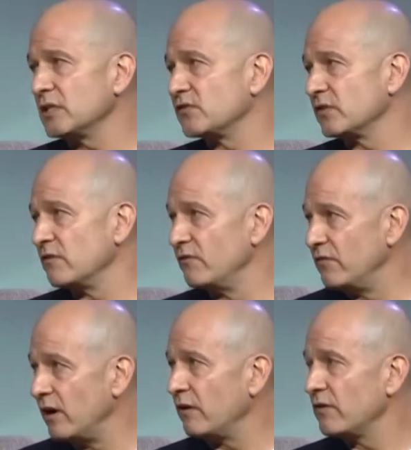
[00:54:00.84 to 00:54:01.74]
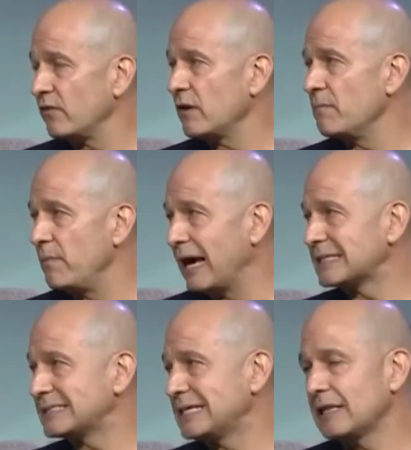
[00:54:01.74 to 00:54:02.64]
for the very, very
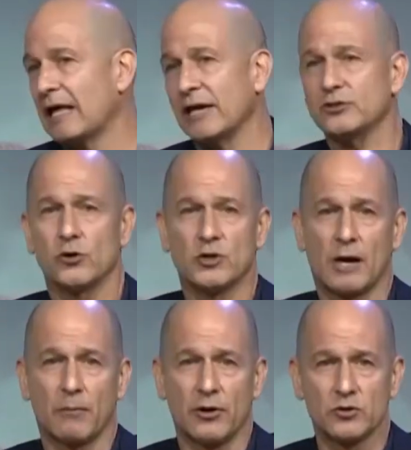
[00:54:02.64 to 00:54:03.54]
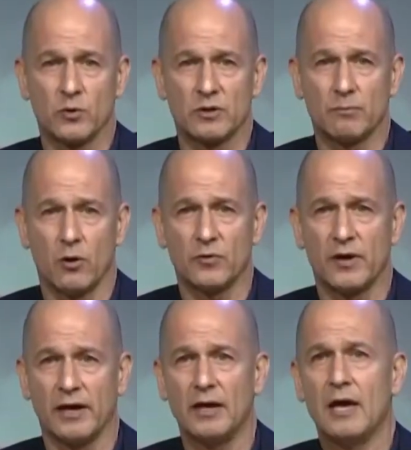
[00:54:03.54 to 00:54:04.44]
best in class, those operators with both
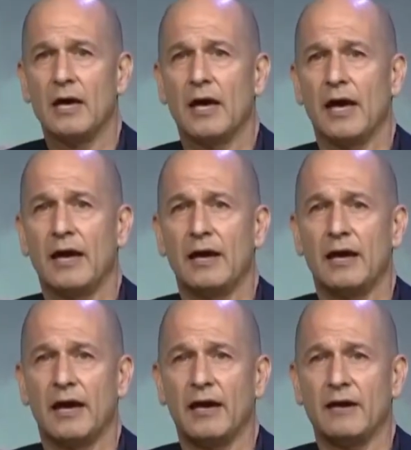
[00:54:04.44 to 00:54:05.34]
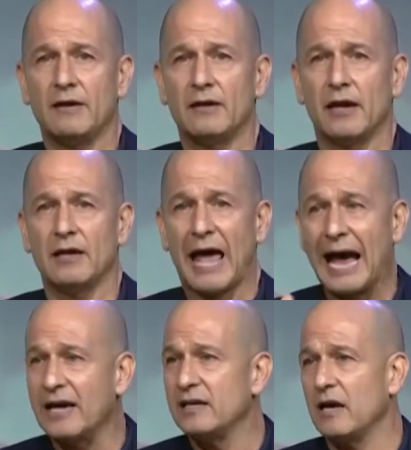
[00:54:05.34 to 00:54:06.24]
an
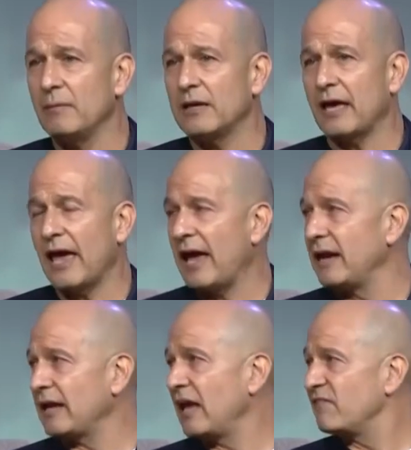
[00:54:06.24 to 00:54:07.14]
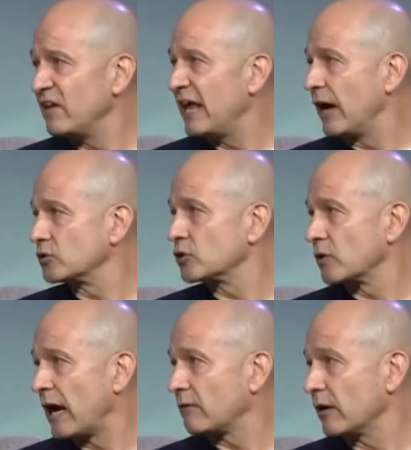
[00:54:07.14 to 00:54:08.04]
academic and a financial
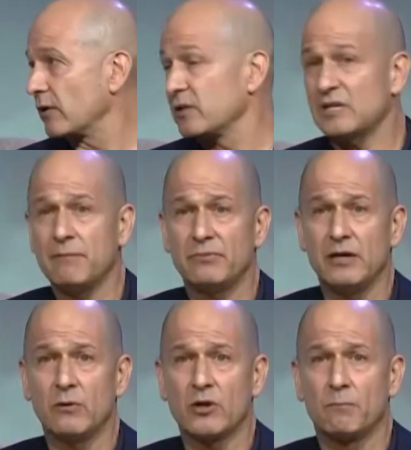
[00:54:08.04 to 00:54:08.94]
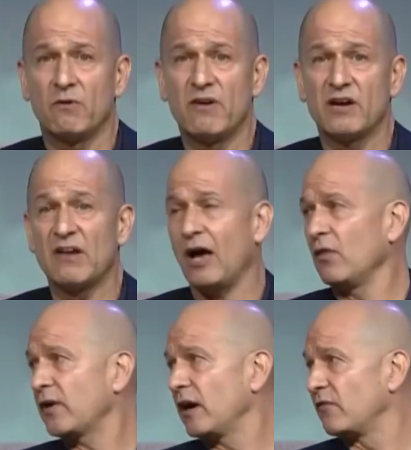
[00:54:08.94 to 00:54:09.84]
track record. The same thing with our preventative
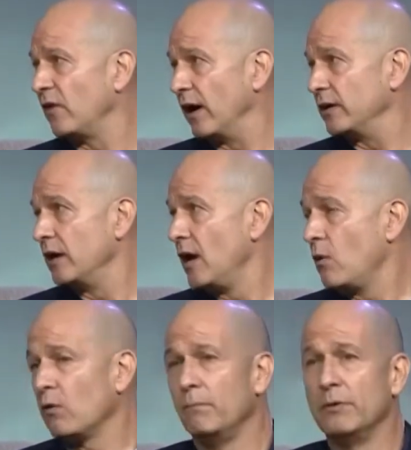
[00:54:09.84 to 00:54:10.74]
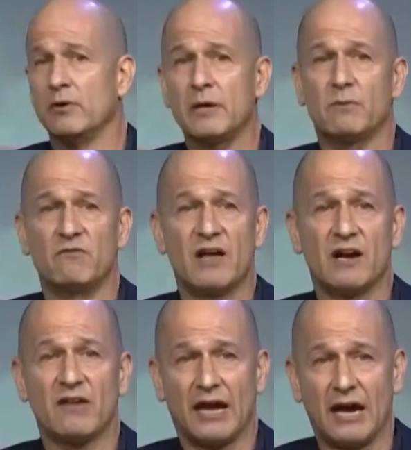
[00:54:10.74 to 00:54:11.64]
health care fund. We're building
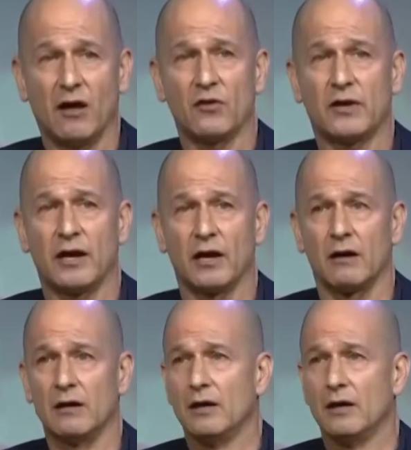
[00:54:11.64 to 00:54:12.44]
preventative health care,